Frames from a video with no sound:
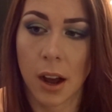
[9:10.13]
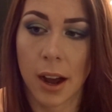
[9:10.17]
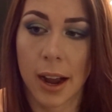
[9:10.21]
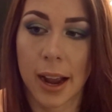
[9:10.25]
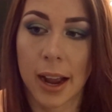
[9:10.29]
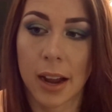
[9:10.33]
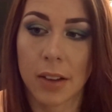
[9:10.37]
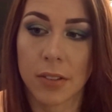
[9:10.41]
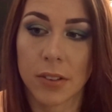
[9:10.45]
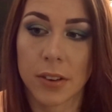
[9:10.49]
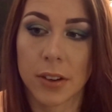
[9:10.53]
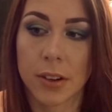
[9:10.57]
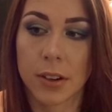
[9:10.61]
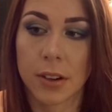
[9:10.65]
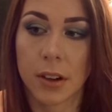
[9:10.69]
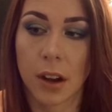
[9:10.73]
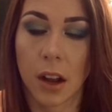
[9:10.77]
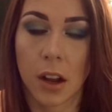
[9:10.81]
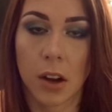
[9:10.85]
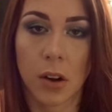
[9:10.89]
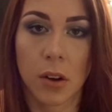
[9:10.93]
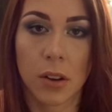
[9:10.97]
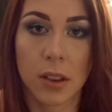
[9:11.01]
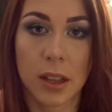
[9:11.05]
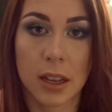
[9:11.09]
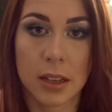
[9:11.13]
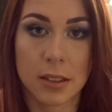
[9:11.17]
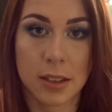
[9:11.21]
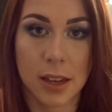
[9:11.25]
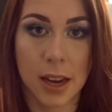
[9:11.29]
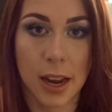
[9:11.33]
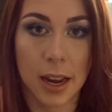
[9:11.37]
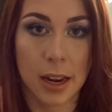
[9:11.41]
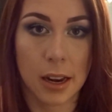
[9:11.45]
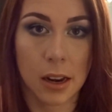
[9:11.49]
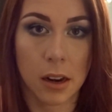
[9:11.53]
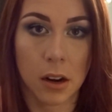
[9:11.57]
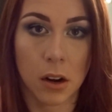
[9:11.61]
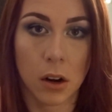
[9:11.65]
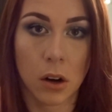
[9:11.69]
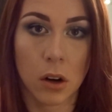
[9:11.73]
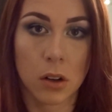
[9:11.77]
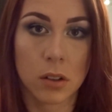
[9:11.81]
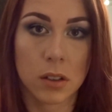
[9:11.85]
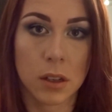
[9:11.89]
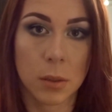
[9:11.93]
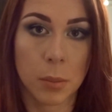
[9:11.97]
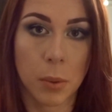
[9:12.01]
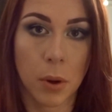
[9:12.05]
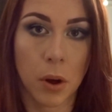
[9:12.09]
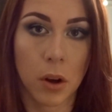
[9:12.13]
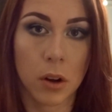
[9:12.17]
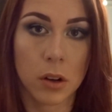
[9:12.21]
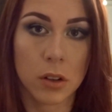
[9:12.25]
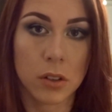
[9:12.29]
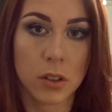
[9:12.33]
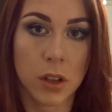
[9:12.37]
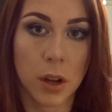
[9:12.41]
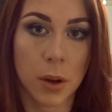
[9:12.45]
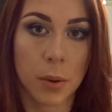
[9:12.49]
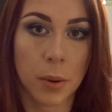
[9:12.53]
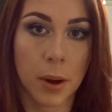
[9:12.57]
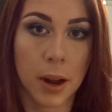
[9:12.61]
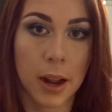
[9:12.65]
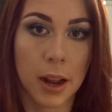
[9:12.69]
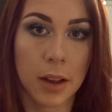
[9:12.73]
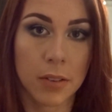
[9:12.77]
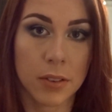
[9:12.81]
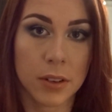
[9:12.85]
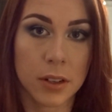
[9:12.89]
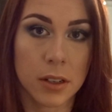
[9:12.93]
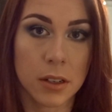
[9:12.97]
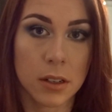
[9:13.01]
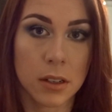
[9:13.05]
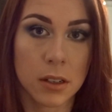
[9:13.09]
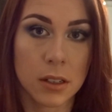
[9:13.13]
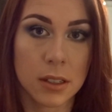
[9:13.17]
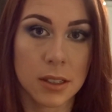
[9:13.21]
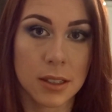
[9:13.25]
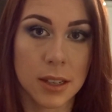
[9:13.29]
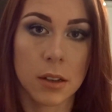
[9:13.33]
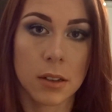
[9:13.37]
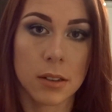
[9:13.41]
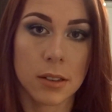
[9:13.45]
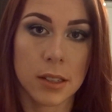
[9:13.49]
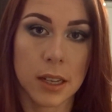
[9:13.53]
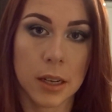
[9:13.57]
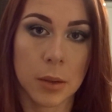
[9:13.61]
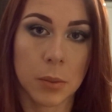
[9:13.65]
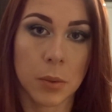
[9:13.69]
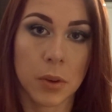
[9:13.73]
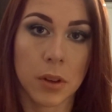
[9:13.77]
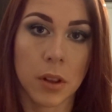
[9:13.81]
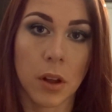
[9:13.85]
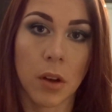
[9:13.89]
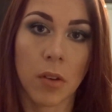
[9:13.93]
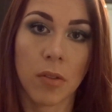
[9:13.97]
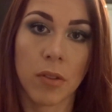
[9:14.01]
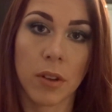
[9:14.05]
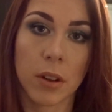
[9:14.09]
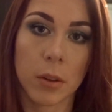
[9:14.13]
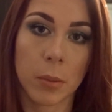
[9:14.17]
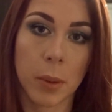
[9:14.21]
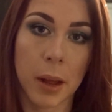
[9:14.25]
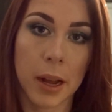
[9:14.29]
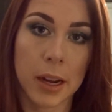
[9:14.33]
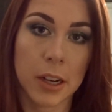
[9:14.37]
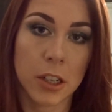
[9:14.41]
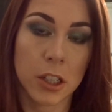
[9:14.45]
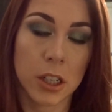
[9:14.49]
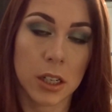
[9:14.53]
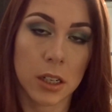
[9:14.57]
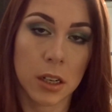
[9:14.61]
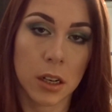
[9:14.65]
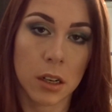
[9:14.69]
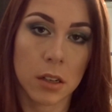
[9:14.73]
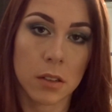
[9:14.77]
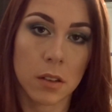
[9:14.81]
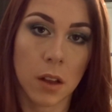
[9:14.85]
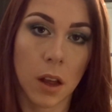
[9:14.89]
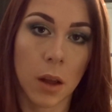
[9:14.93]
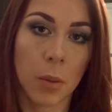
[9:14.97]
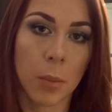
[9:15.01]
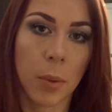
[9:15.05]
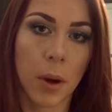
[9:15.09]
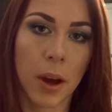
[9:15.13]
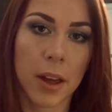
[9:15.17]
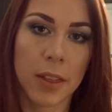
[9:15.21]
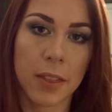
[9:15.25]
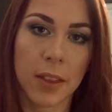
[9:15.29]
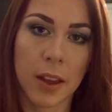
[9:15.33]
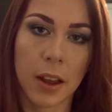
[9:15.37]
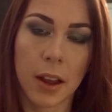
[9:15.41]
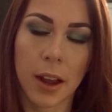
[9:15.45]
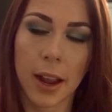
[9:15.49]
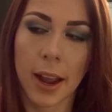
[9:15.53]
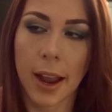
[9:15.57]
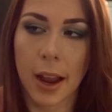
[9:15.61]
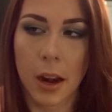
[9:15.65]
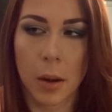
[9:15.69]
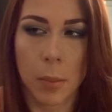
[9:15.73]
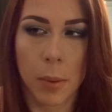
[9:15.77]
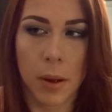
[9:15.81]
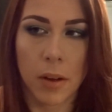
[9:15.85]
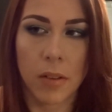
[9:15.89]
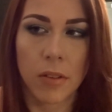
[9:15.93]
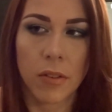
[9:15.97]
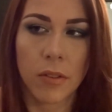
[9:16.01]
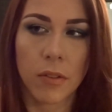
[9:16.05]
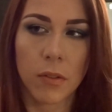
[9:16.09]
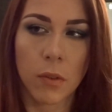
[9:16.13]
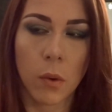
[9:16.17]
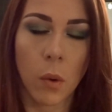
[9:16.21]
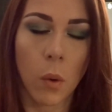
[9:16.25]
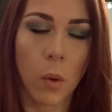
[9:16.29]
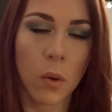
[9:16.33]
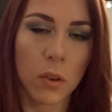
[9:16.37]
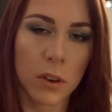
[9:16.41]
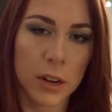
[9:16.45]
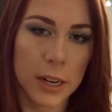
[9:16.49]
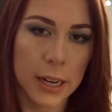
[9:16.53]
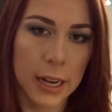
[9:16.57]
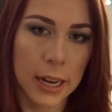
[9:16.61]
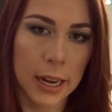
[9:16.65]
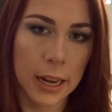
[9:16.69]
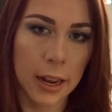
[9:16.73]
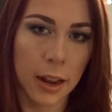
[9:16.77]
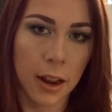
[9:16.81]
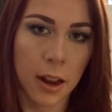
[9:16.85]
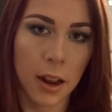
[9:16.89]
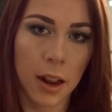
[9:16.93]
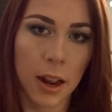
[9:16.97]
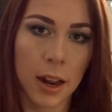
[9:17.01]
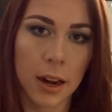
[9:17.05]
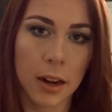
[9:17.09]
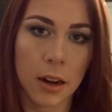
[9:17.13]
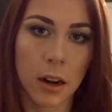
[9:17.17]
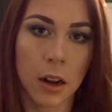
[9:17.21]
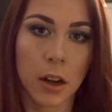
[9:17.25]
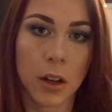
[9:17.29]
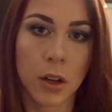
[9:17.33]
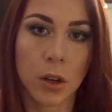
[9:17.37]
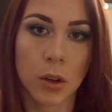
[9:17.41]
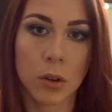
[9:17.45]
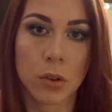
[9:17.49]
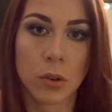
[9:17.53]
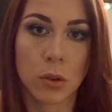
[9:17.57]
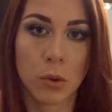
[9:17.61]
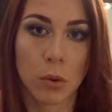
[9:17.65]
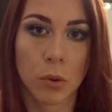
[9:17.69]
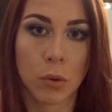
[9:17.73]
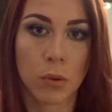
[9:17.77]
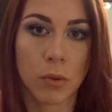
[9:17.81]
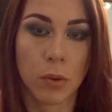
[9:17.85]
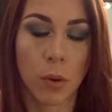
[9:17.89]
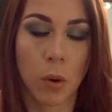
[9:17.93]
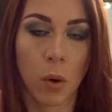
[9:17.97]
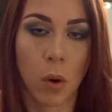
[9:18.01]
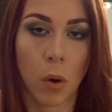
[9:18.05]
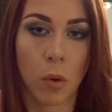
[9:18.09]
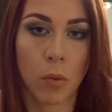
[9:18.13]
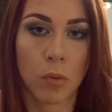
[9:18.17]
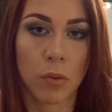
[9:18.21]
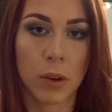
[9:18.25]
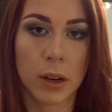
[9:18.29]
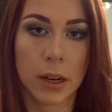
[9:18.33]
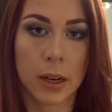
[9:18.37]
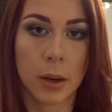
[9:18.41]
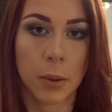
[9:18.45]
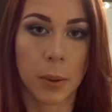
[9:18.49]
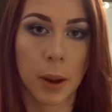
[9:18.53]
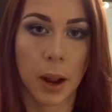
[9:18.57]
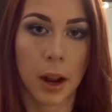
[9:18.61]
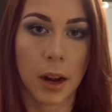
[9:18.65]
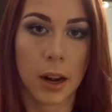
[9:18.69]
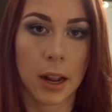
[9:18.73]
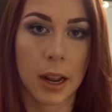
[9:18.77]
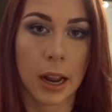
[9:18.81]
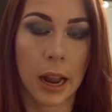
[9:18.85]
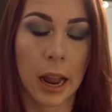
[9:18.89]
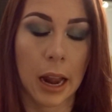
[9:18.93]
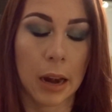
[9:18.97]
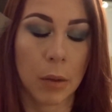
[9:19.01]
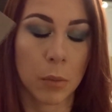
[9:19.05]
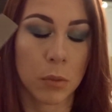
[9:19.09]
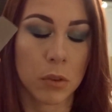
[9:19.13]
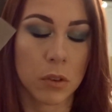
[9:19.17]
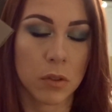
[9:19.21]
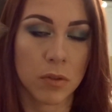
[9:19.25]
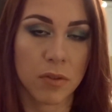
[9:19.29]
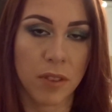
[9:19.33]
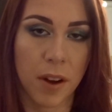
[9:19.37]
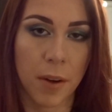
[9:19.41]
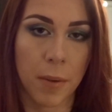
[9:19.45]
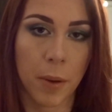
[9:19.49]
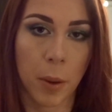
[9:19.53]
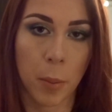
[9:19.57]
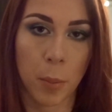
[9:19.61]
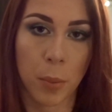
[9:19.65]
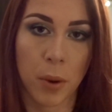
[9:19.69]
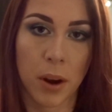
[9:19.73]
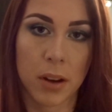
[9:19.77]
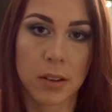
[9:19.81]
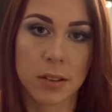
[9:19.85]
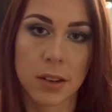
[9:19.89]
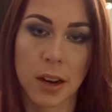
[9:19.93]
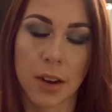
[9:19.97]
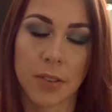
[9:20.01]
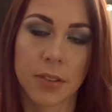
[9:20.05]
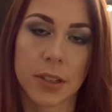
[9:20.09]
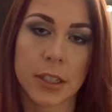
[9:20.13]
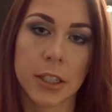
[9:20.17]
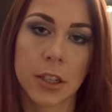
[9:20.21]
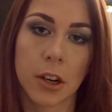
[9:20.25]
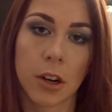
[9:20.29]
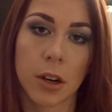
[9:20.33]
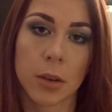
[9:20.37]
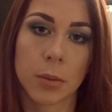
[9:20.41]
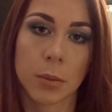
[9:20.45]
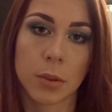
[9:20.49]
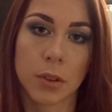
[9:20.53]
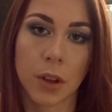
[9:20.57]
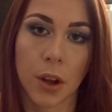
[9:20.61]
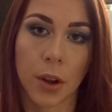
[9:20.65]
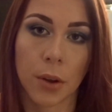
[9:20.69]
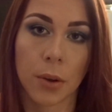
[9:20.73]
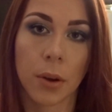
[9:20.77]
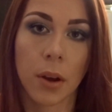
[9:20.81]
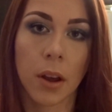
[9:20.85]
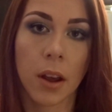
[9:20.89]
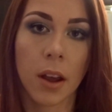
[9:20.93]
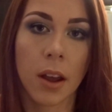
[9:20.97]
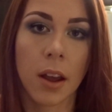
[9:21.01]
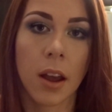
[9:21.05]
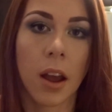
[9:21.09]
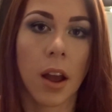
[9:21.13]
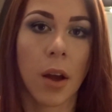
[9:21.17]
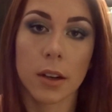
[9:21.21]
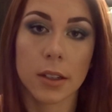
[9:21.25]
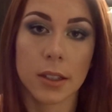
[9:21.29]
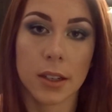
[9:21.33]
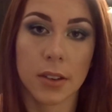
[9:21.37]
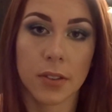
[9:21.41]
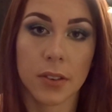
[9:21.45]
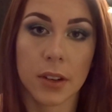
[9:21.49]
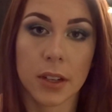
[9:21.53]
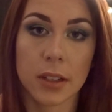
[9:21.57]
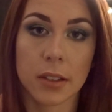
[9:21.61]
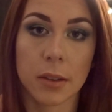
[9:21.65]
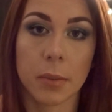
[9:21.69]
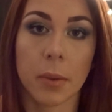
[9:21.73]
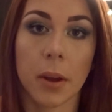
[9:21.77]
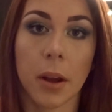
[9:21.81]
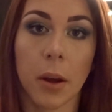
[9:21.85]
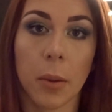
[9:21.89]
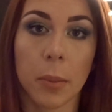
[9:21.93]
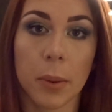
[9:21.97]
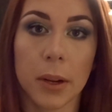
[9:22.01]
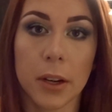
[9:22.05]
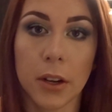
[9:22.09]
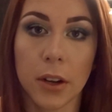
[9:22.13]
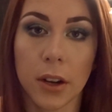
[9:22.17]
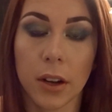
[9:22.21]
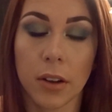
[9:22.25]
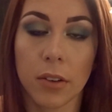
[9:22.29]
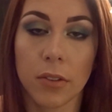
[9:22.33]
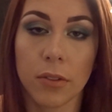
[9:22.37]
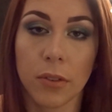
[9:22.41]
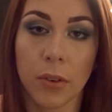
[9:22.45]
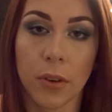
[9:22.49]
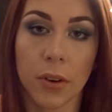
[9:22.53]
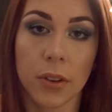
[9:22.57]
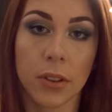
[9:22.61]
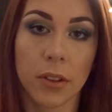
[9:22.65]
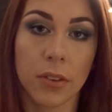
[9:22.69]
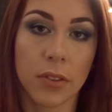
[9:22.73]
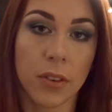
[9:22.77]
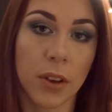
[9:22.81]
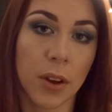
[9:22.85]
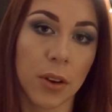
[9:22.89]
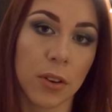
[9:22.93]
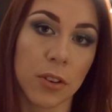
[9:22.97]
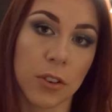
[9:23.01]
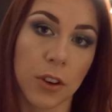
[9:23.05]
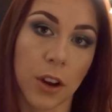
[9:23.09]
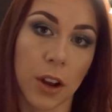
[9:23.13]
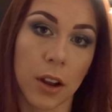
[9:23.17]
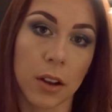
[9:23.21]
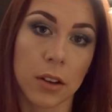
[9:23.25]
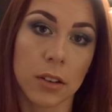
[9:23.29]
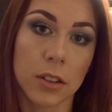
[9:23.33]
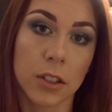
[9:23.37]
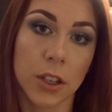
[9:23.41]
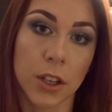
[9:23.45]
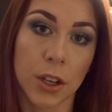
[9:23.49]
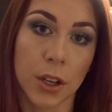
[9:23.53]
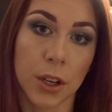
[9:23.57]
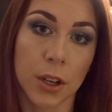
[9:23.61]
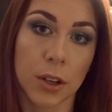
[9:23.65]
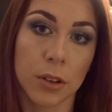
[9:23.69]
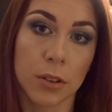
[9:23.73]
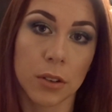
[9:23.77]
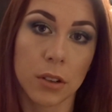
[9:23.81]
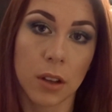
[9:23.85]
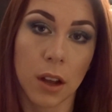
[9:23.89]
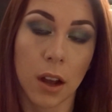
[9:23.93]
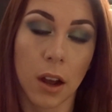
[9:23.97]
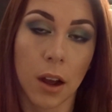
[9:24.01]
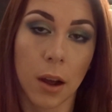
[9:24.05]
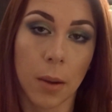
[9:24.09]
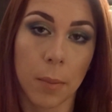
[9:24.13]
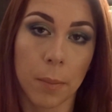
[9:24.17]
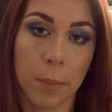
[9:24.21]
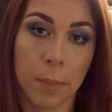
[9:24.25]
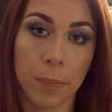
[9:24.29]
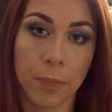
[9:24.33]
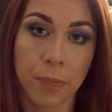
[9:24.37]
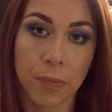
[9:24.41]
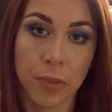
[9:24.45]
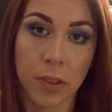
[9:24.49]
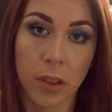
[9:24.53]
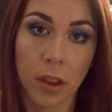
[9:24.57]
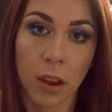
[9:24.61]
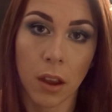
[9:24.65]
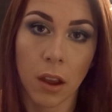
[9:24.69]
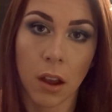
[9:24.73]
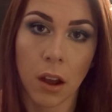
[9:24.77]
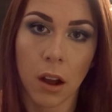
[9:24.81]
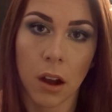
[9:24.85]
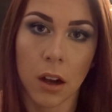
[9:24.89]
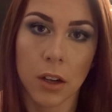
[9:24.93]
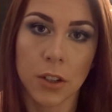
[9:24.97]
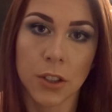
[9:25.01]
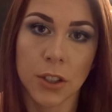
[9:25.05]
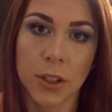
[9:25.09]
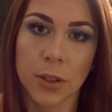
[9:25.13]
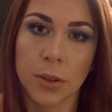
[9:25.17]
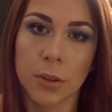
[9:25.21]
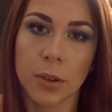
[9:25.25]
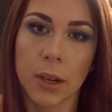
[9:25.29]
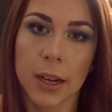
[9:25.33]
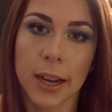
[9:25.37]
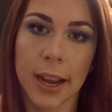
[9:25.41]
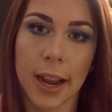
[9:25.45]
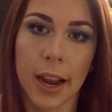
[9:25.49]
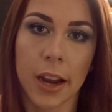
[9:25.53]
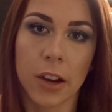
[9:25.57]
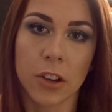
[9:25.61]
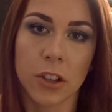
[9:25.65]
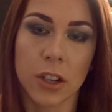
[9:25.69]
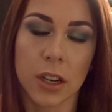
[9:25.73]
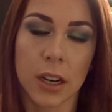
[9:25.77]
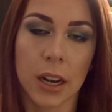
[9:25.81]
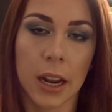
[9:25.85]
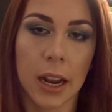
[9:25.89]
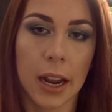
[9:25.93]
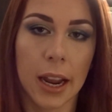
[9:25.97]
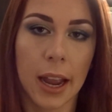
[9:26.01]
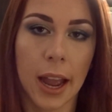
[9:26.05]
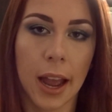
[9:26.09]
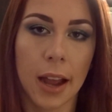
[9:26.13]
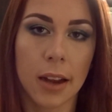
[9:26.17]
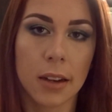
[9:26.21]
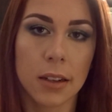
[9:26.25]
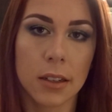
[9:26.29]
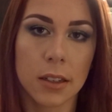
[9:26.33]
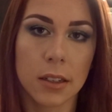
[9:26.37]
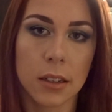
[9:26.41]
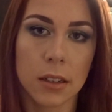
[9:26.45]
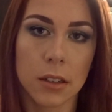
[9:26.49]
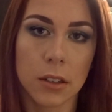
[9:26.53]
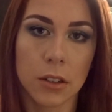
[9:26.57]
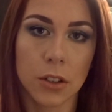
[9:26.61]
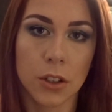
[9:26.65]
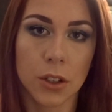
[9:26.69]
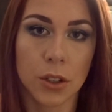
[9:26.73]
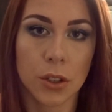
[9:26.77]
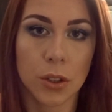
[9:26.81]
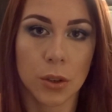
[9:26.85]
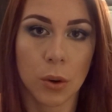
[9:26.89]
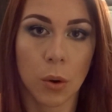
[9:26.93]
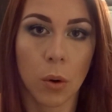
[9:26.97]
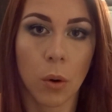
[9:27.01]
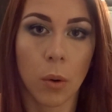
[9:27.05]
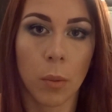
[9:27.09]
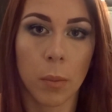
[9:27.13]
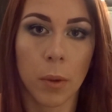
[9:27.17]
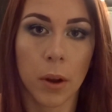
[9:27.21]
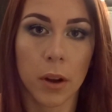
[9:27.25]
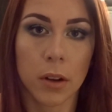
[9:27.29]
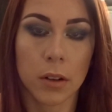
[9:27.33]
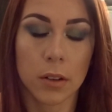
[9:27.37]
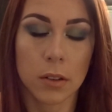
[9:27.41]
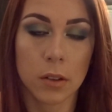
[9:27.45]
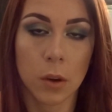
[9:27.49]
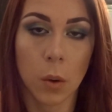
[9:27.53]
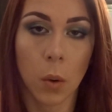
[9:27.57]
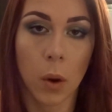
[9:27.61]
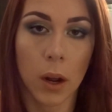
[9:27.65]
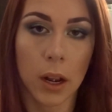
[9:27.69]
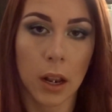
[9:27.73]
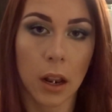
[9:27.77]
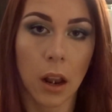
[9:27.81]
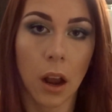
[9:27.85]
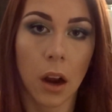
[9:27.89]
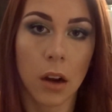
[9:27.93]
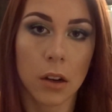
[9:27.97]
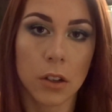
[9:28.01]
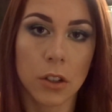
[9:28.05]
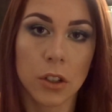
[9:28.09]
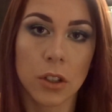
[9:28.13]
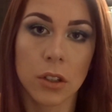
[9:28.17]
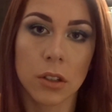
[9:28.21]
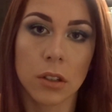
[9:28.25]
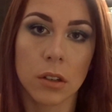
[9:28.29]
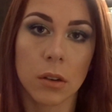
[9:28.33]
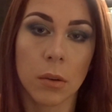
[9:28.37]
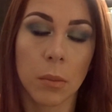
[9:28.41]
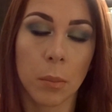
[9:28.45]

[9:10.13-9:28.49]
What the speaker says: I got these again in a glossy box, so I haven't seen what their full packaging looks like, but I think I had about 4 in here and I used all 4 really quickly and was very impressed every time. So definitely something I'll be looking for in the future to use. I do occasionally get, due to hormones, quite large,